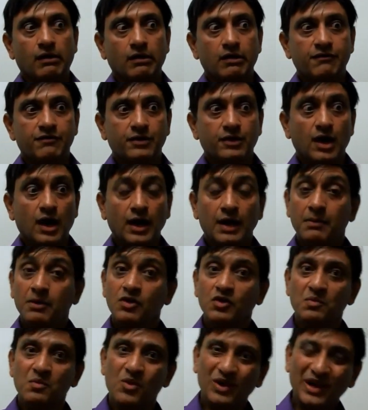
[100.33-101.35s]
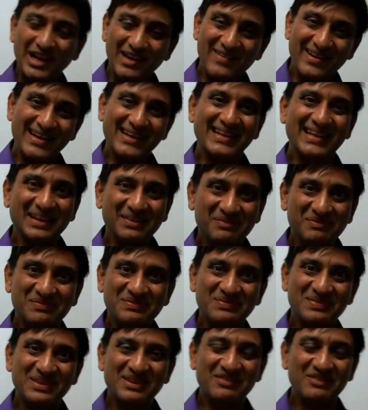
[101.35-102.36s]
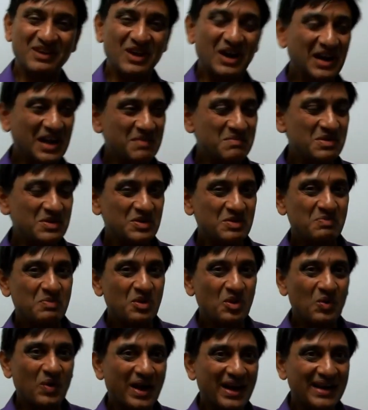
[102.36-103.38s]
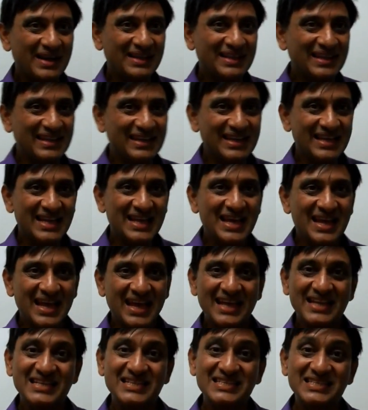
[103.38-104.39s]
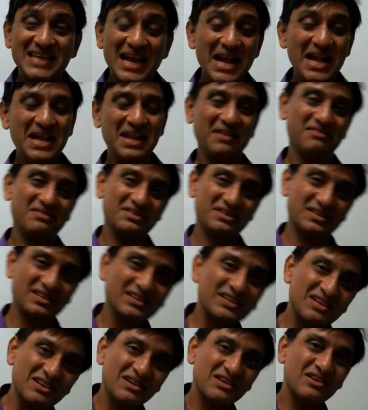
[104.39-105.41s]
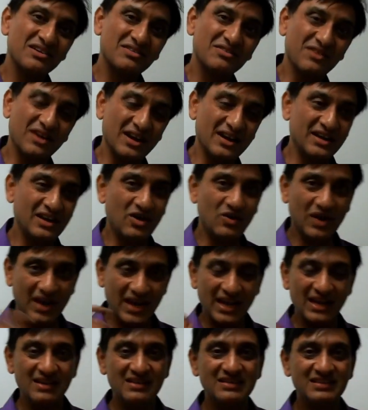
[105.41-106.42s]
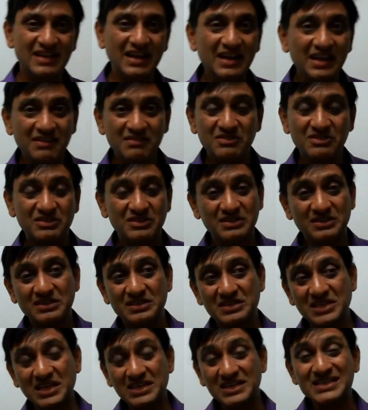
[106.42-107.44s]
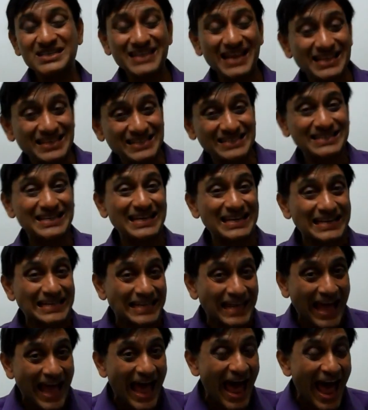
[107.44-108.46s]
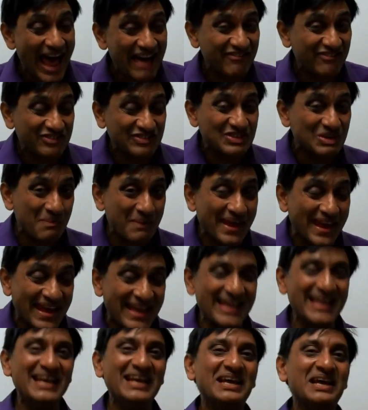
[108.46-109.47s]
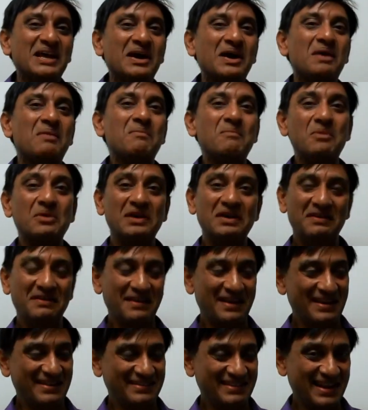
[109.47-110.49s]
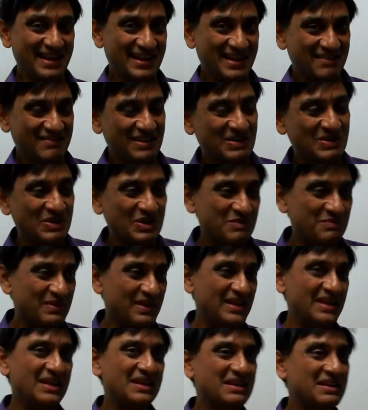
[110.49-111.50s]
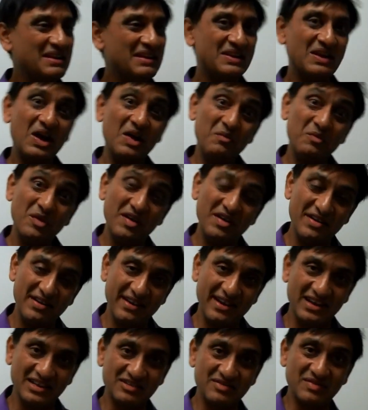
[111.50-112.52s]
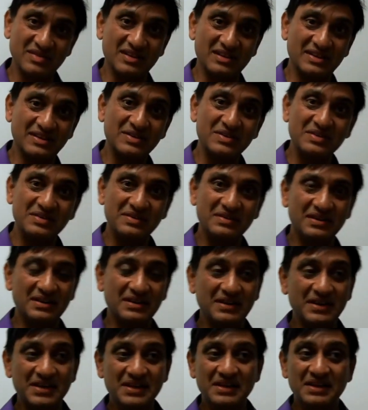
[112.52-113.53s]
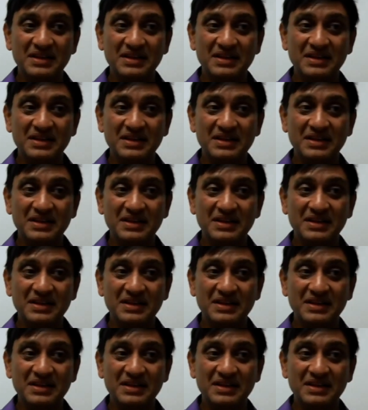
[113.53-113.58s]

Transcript: if you're not able to motivate them, if you're not able to provide the incentives, and now again, incentives doesn't necessarily have to be a monetary incentive. It could be non-monetary as well.